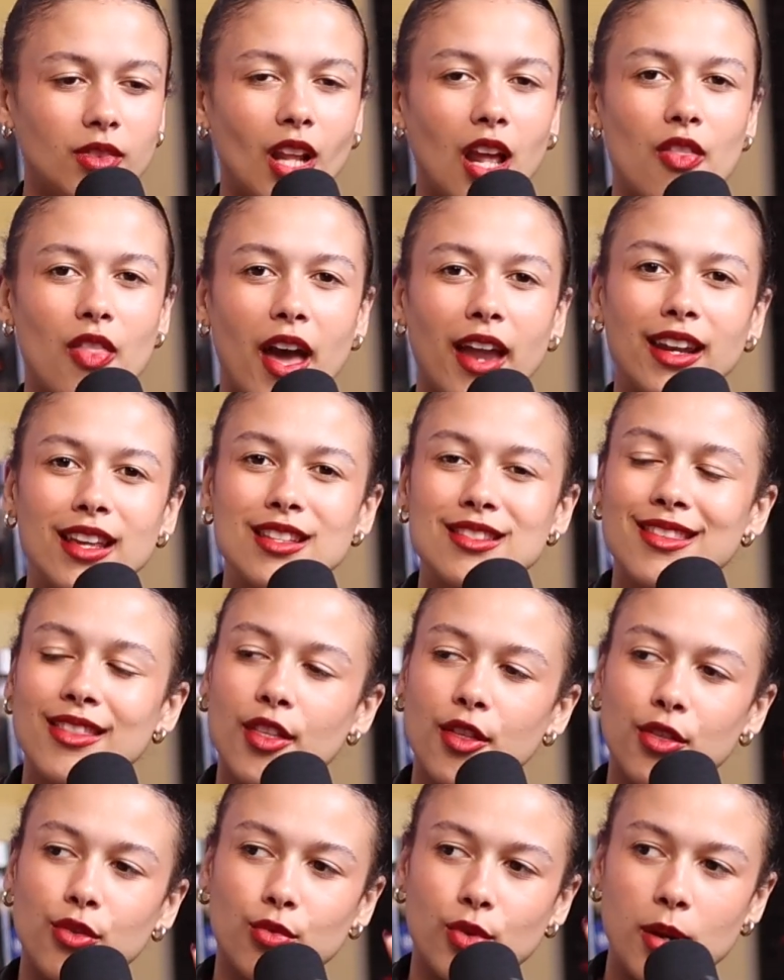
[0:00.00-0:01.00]
And that is the
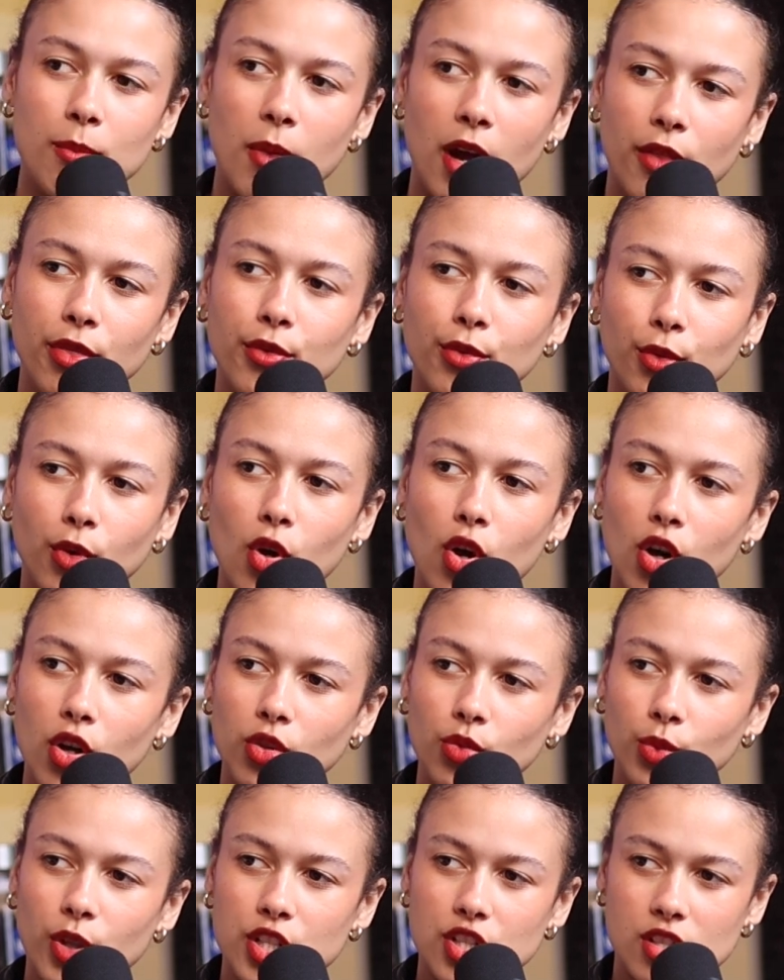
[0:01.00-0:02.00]
3-month
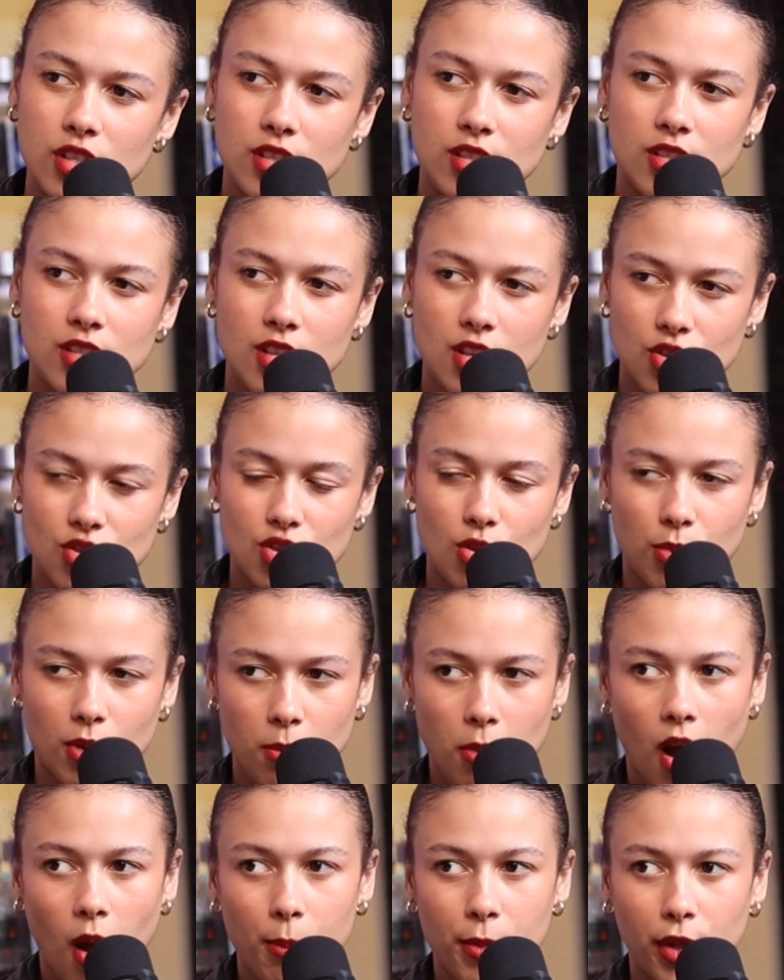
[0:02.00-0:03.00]
rule, which is a super
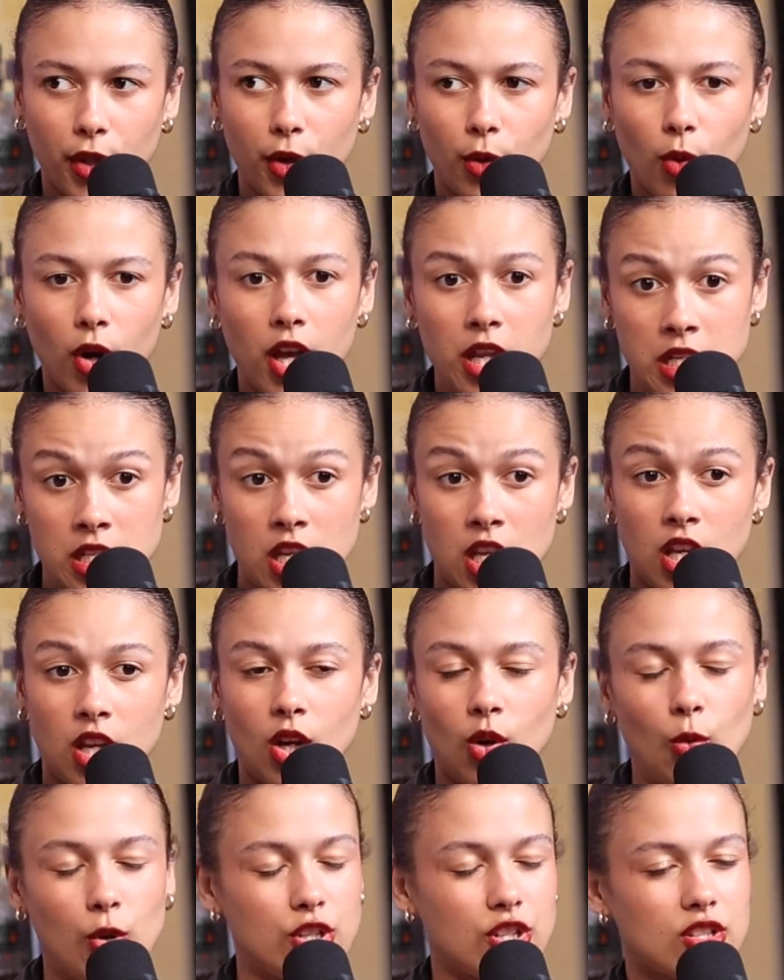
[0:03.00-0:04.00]
popular one,
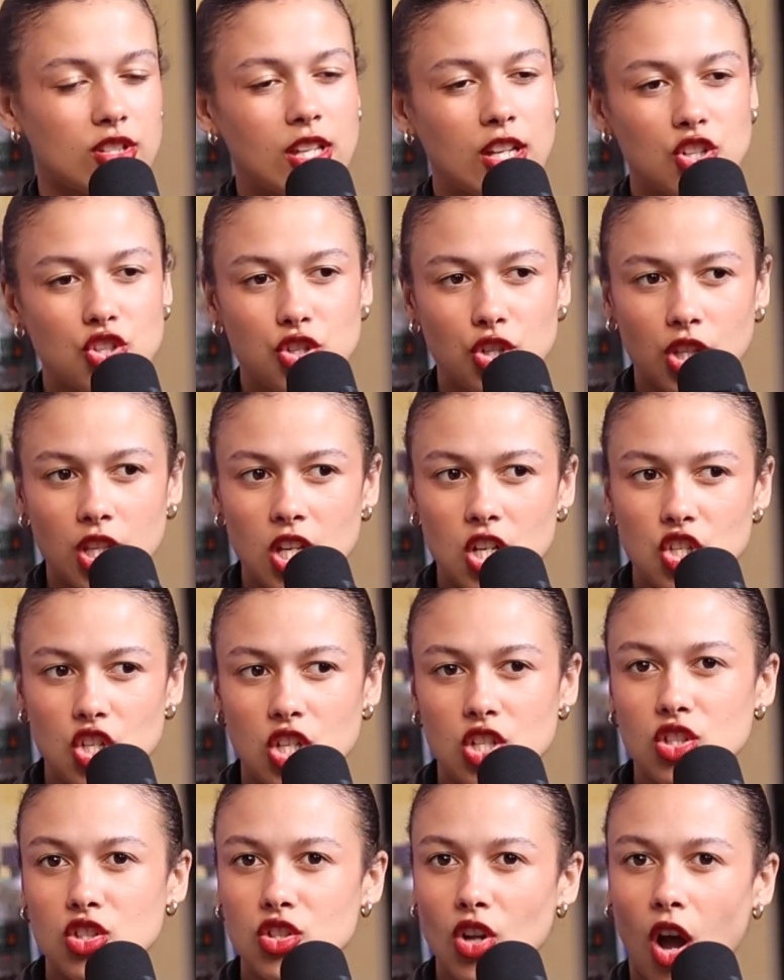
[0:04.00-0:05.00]
which essentially
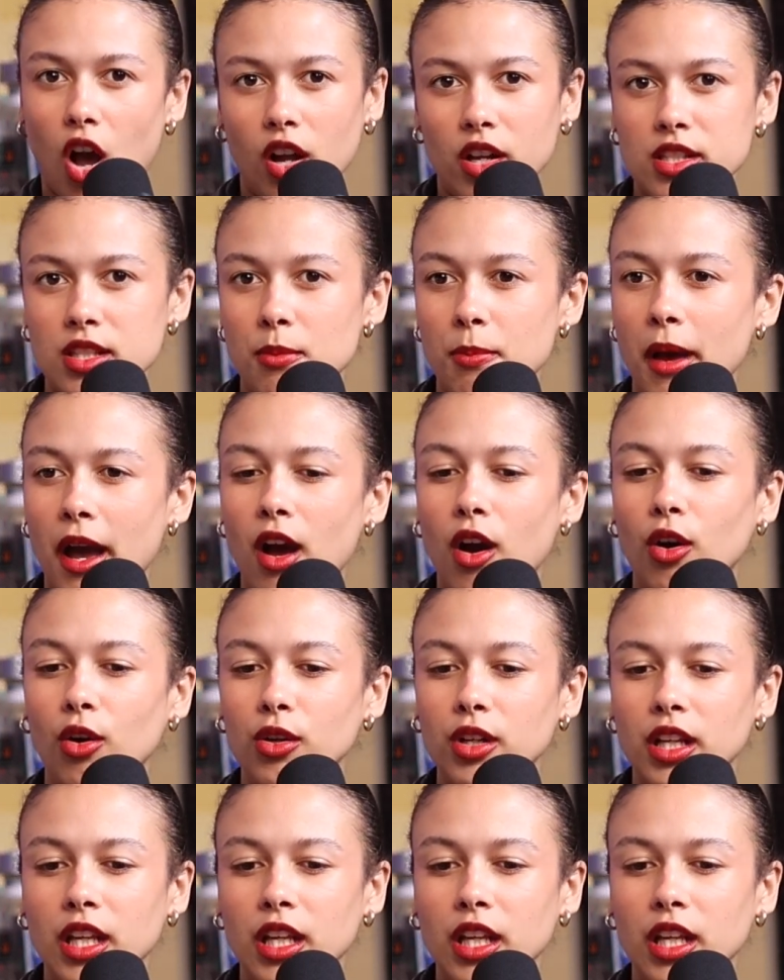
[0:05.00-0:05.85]
just talks about